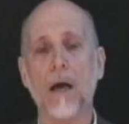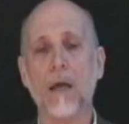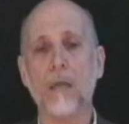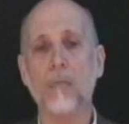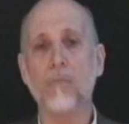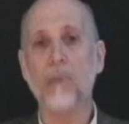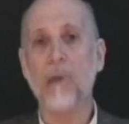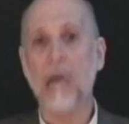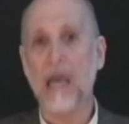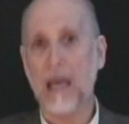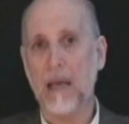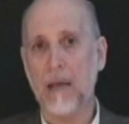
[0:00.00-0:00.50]
a
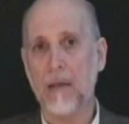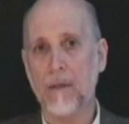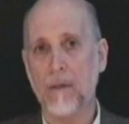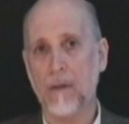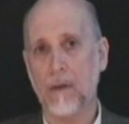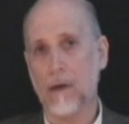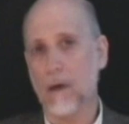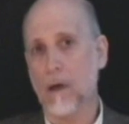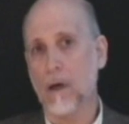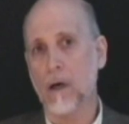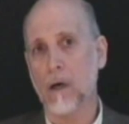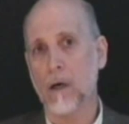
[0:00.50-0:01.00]

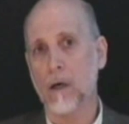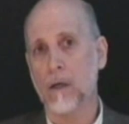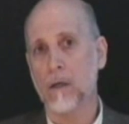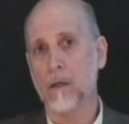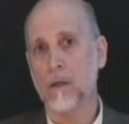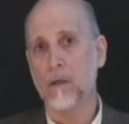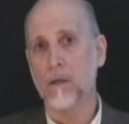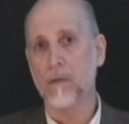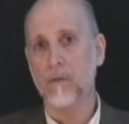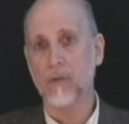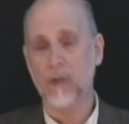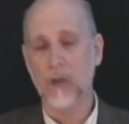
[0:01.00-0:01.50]
pantheon
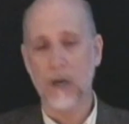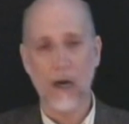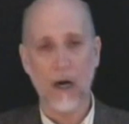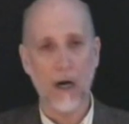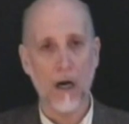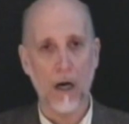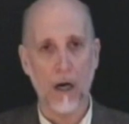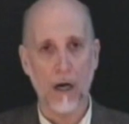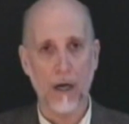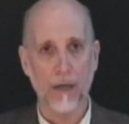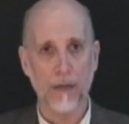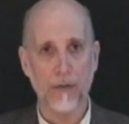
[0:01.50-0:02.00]
of
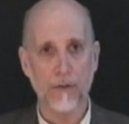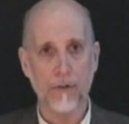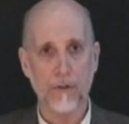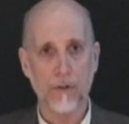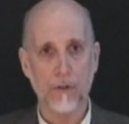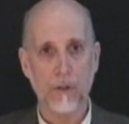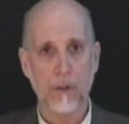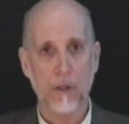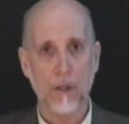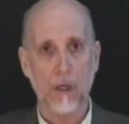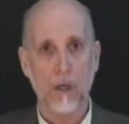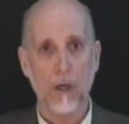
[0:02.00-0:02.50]

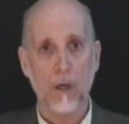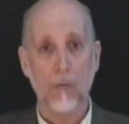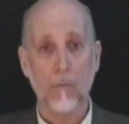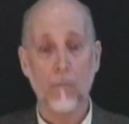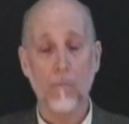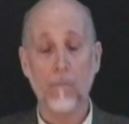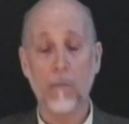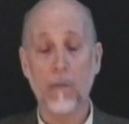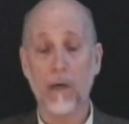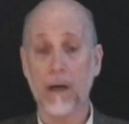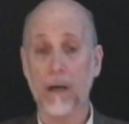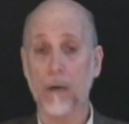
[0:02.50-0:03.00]
gods,
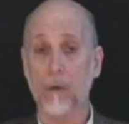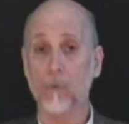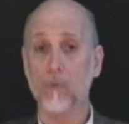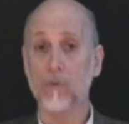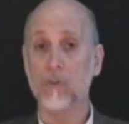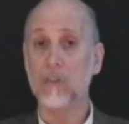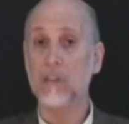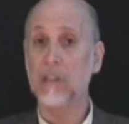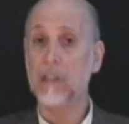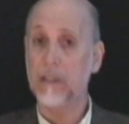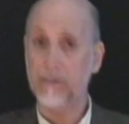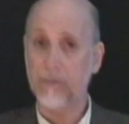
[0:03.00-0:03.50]
but it
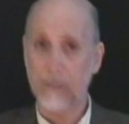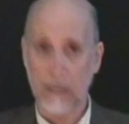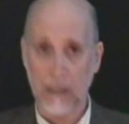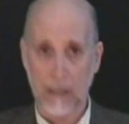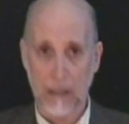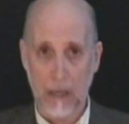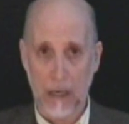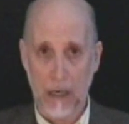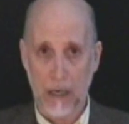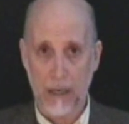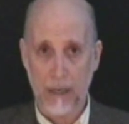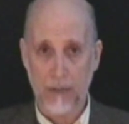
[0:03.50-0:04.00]
was living
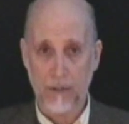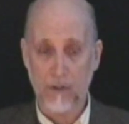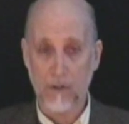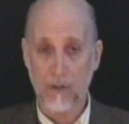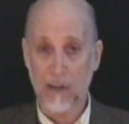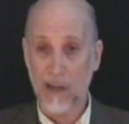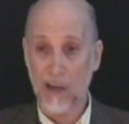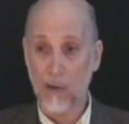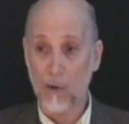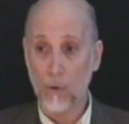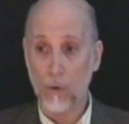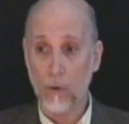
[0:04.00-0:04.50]
gods.
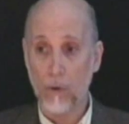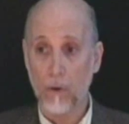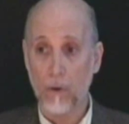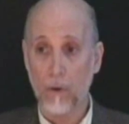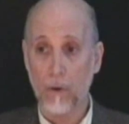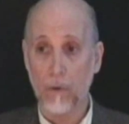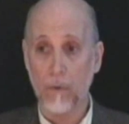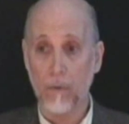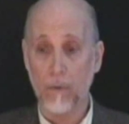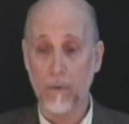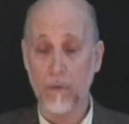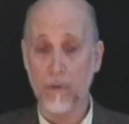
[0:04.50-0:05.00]
They were
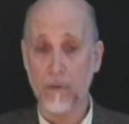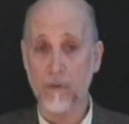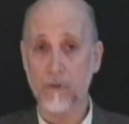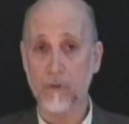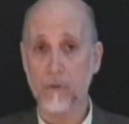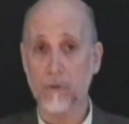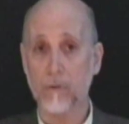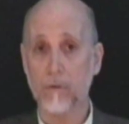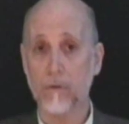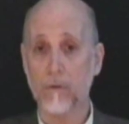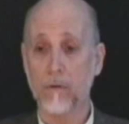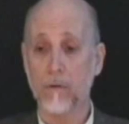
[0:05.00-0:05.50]

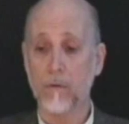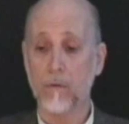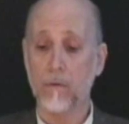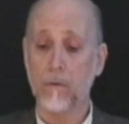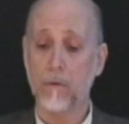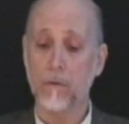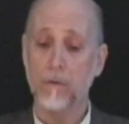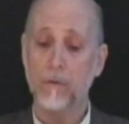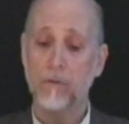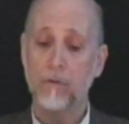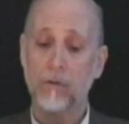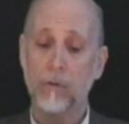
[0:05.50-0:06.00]

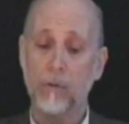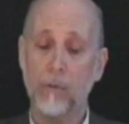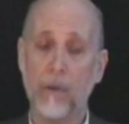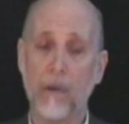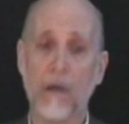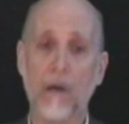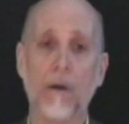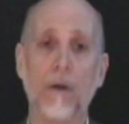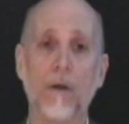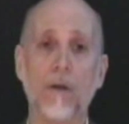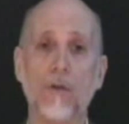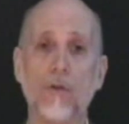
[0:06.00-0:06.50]
the
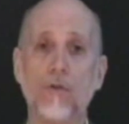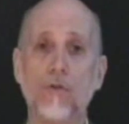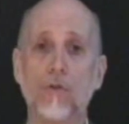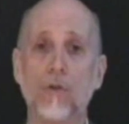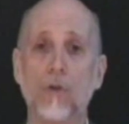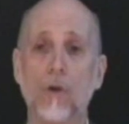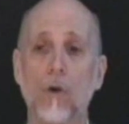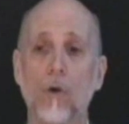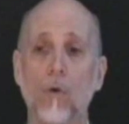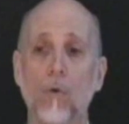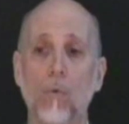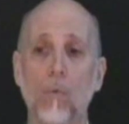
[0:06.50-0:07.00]
Sumerians
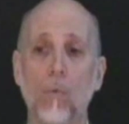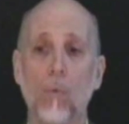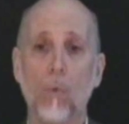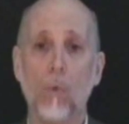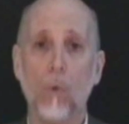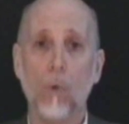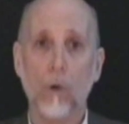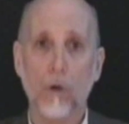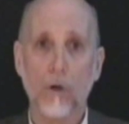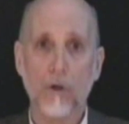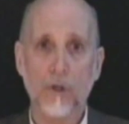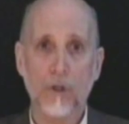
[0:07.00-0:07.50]

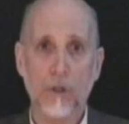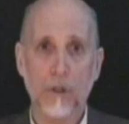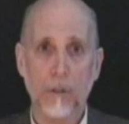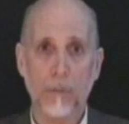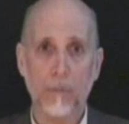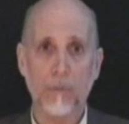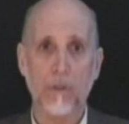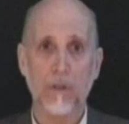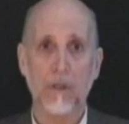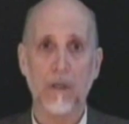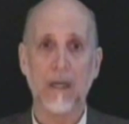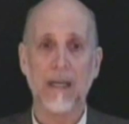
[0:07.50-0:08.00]

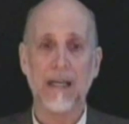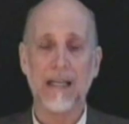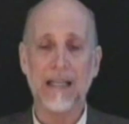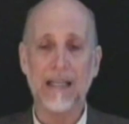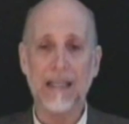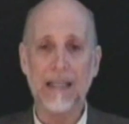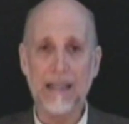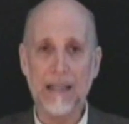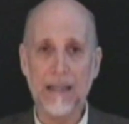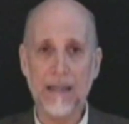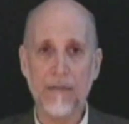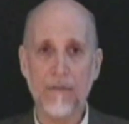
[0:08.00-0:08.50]
worshipped
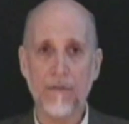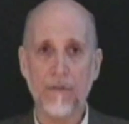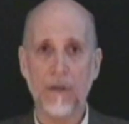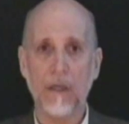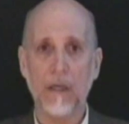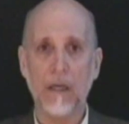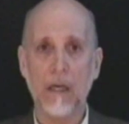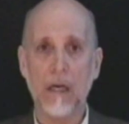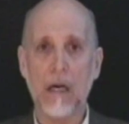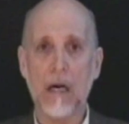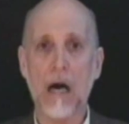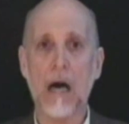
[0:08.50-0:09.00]

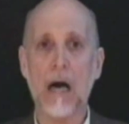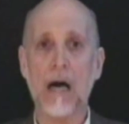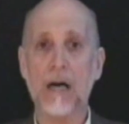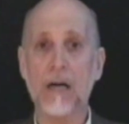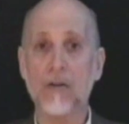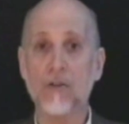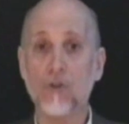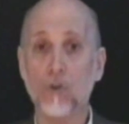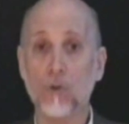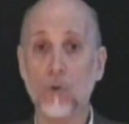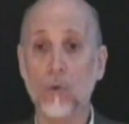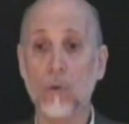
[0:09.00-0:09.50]
living
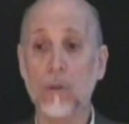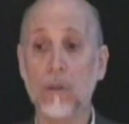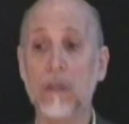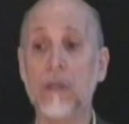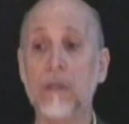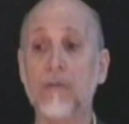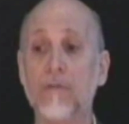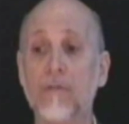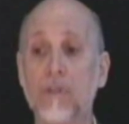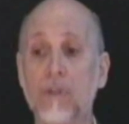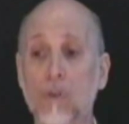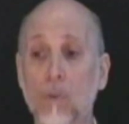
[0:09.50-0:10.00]
gods who
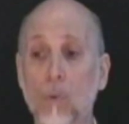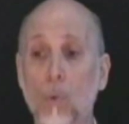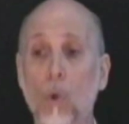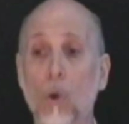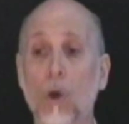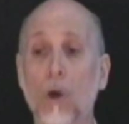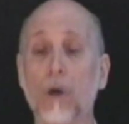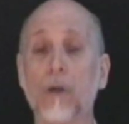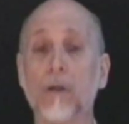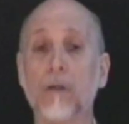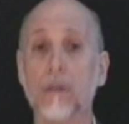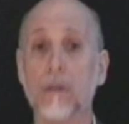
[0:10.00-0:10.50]
lived and
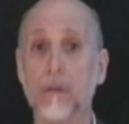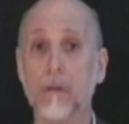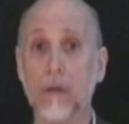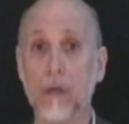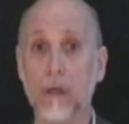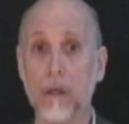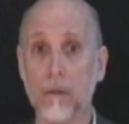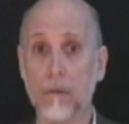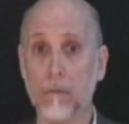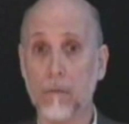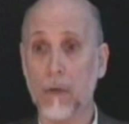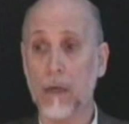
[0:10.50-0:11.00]
worked
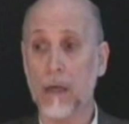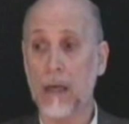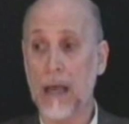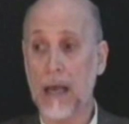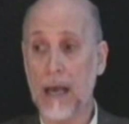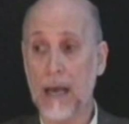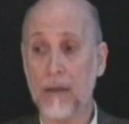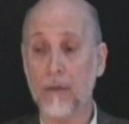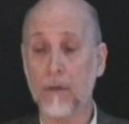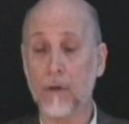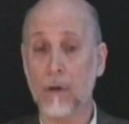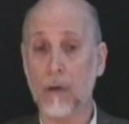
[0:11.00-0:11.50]
and
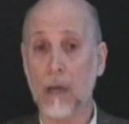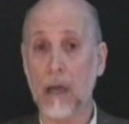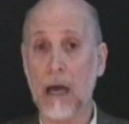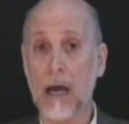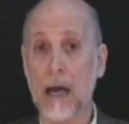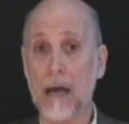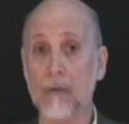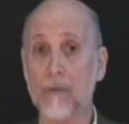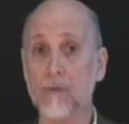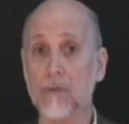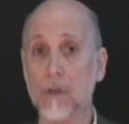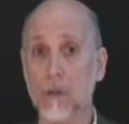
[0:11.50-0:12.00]
had their
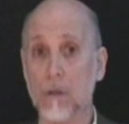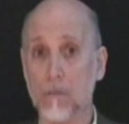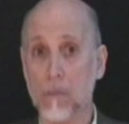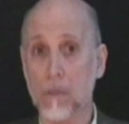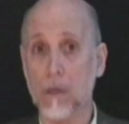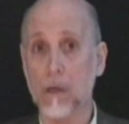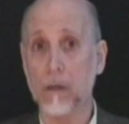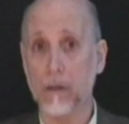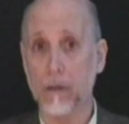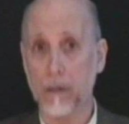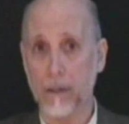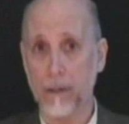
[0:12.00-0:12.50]
lives
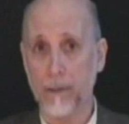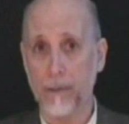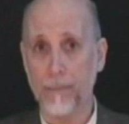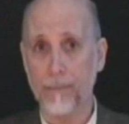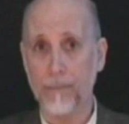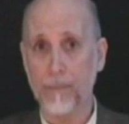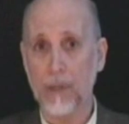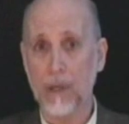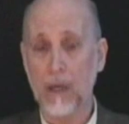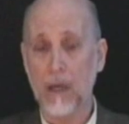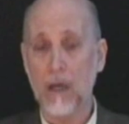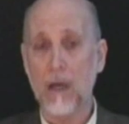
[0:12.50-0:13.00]
among them.
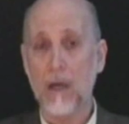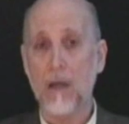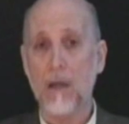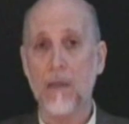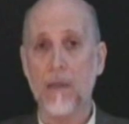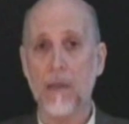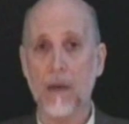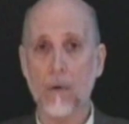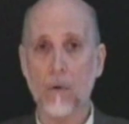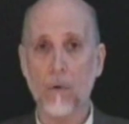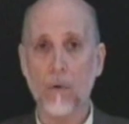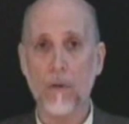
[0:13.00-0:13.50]

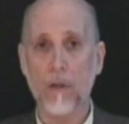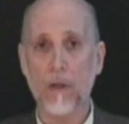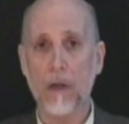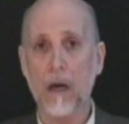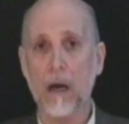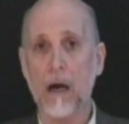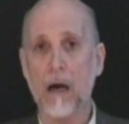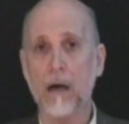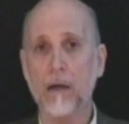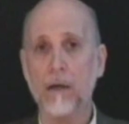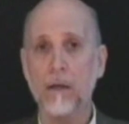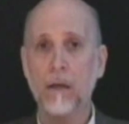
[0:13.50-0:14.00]
They were the
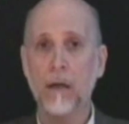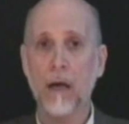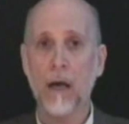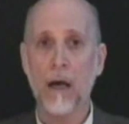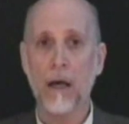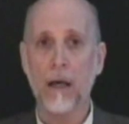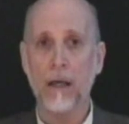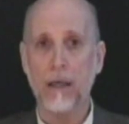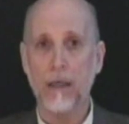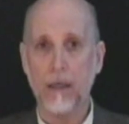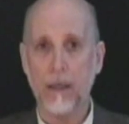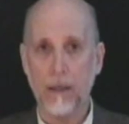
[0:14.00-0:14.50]

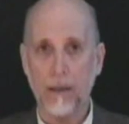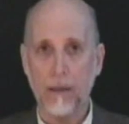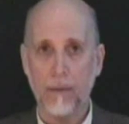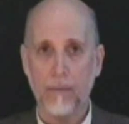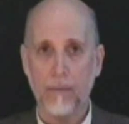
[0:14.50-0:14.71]
Anunnaki.